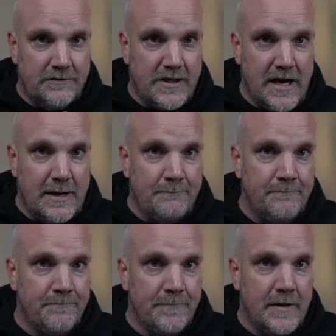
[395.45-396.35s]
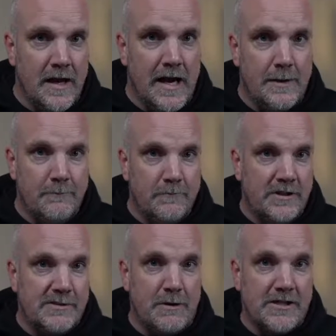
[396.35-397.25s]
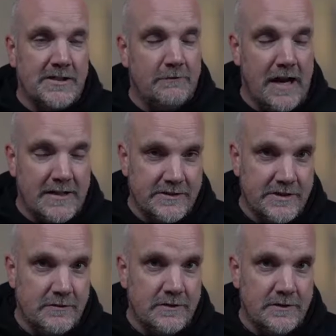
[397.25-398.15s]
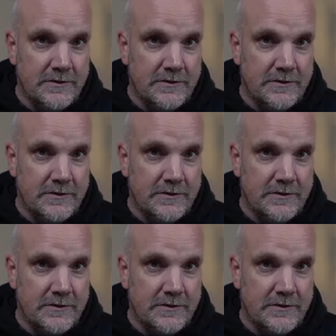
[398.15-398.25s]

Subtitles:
of time, I'm expressing gratitude.